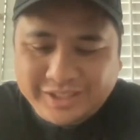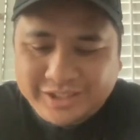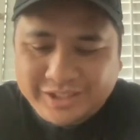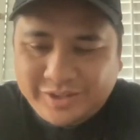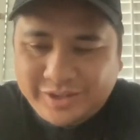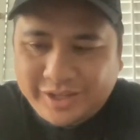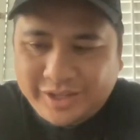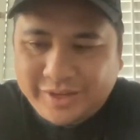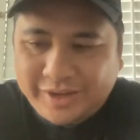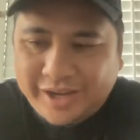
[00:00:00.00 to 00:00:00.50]
You
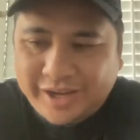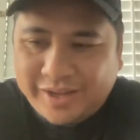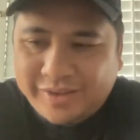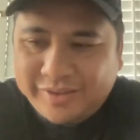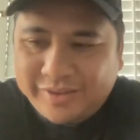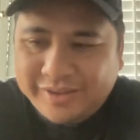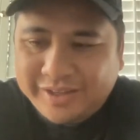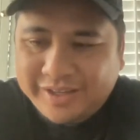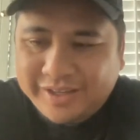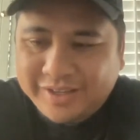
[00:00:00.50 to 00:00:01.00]
know,
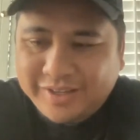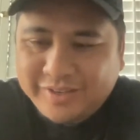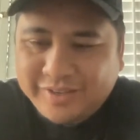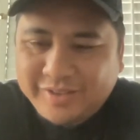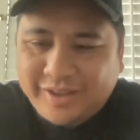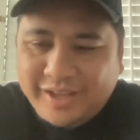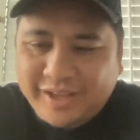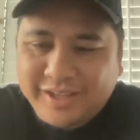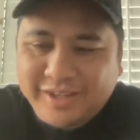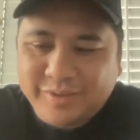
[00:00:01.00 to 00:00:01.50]
now you know
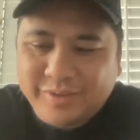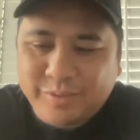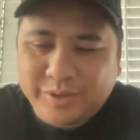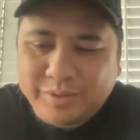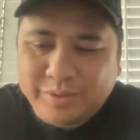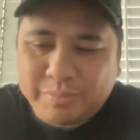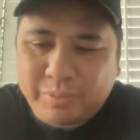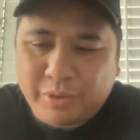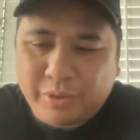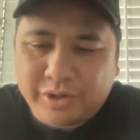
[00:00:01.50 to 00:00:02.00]
I
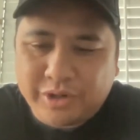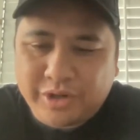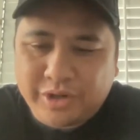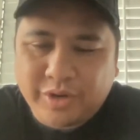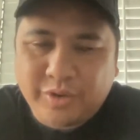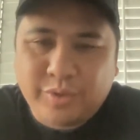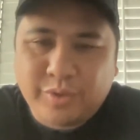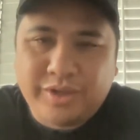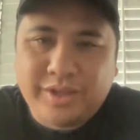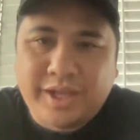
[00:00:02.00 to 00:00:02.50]
with Bored and
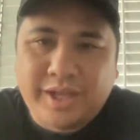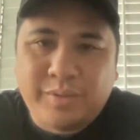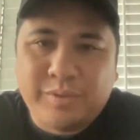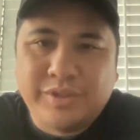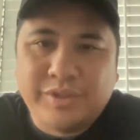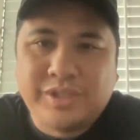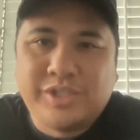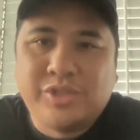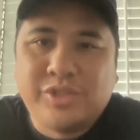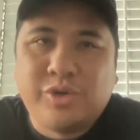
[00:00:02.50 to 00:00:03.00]
Hungry that
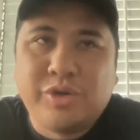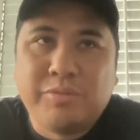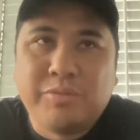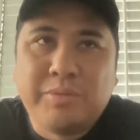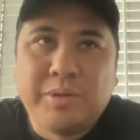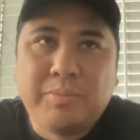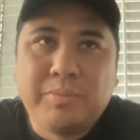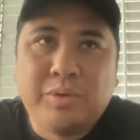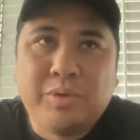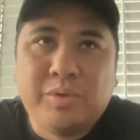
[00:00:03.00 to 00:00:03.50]
was showing
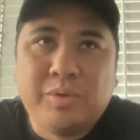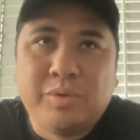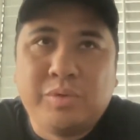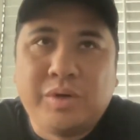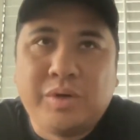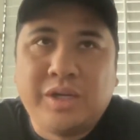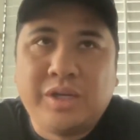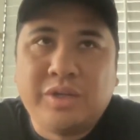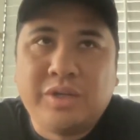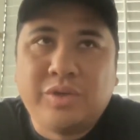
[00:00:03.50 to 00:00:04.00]
people
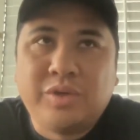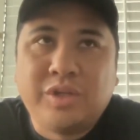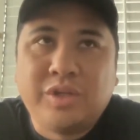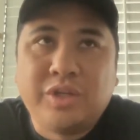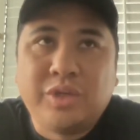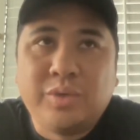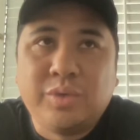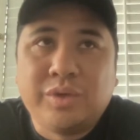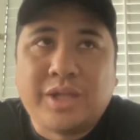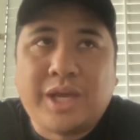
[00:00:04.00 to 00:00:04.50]
what you
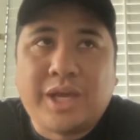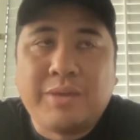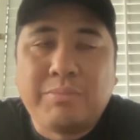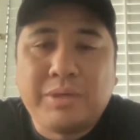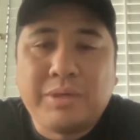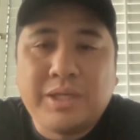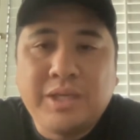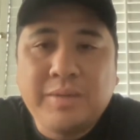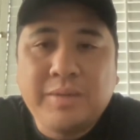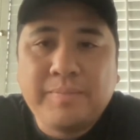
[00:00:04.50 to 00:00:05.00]
could do with
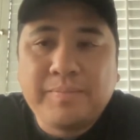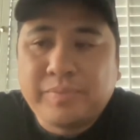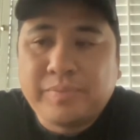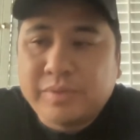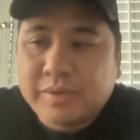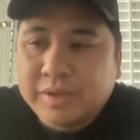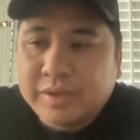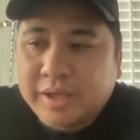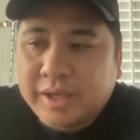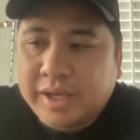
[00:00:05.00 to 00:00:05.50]
IP,
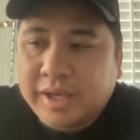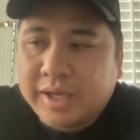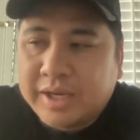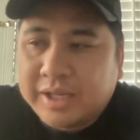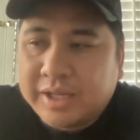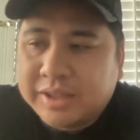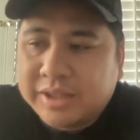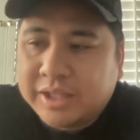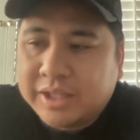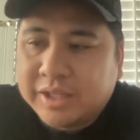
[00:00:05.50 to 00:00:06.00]
and
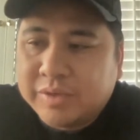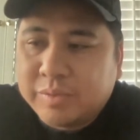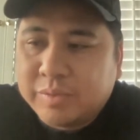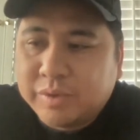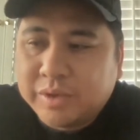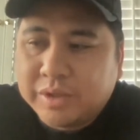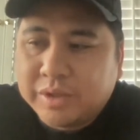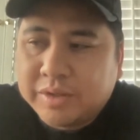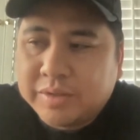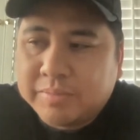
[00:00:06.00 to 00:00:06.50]
I think
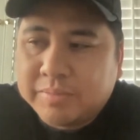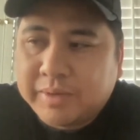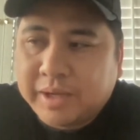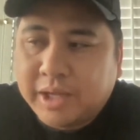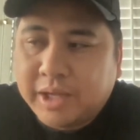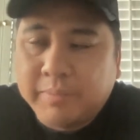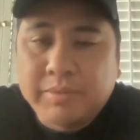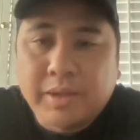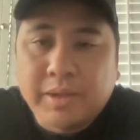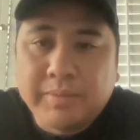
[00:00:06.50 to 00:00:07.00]
with
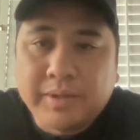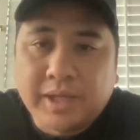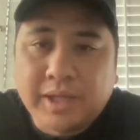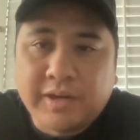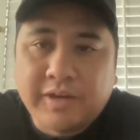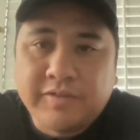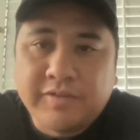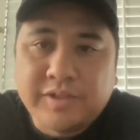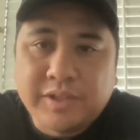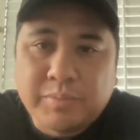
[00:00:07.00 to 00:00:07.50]
my upcoming
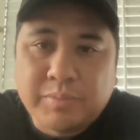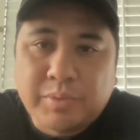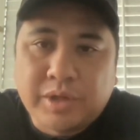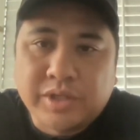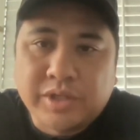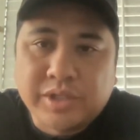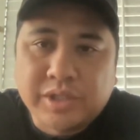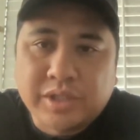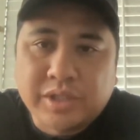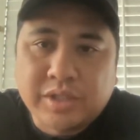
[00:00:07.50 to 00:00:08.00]
NFT
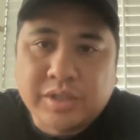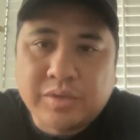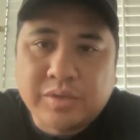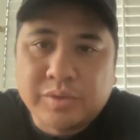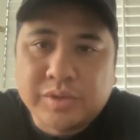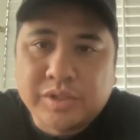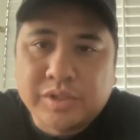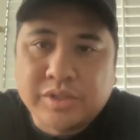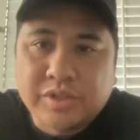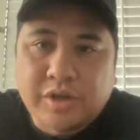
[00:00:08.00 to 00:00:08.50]
project,
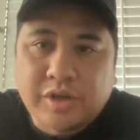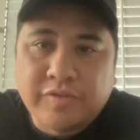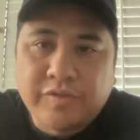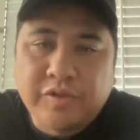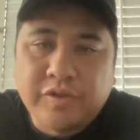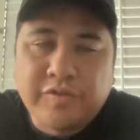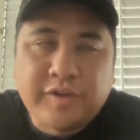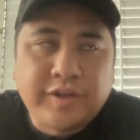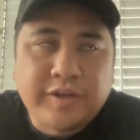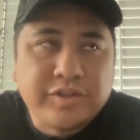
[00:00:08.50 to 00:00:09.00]
which is called
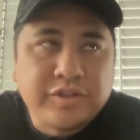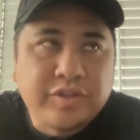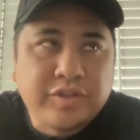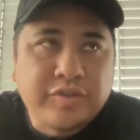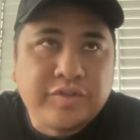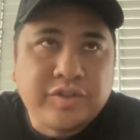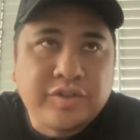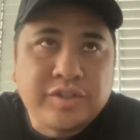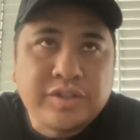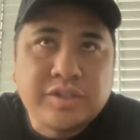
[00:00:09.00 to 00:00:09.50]
Food Fighters
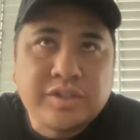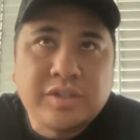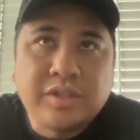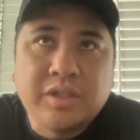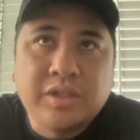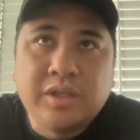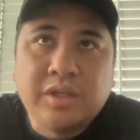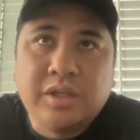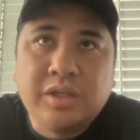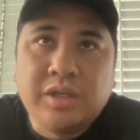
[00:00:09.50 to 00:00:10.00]
Universe,
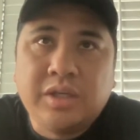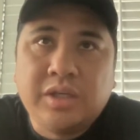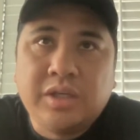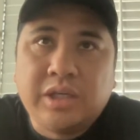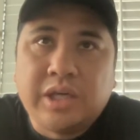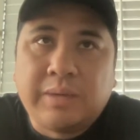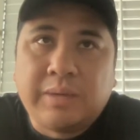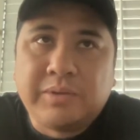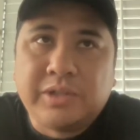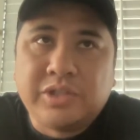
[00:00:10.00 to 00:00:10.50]

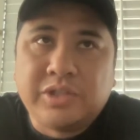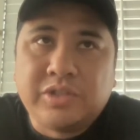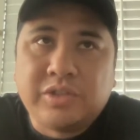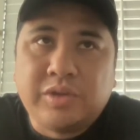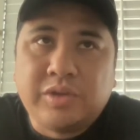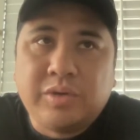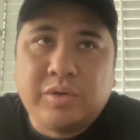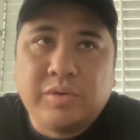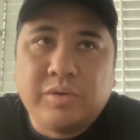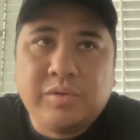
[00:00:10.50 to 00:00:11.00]
I'm going to
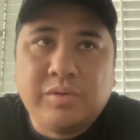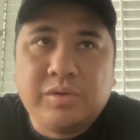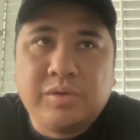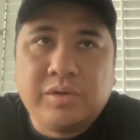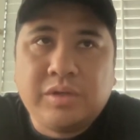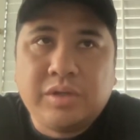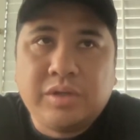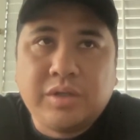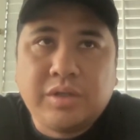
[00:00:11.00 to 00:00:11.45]
show.